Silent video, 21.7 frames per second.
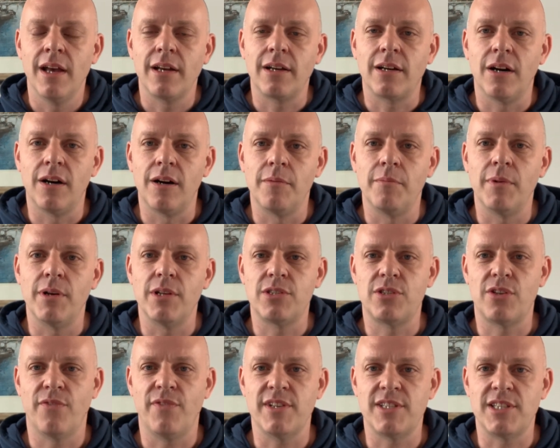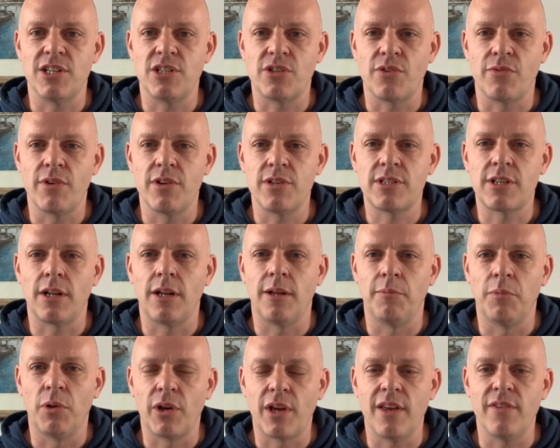come to visit
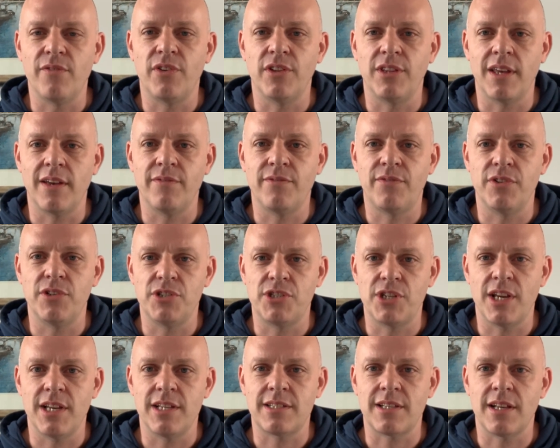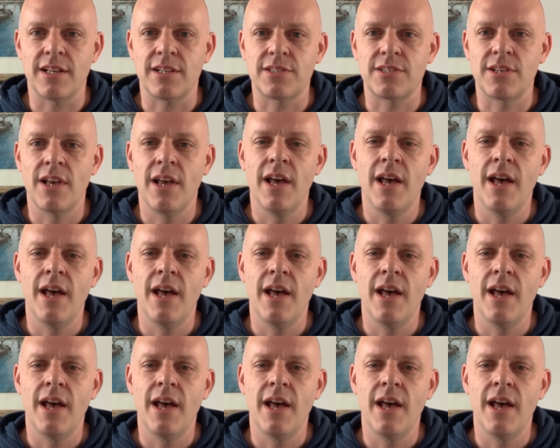Jerusalem looking for the infant Jesus,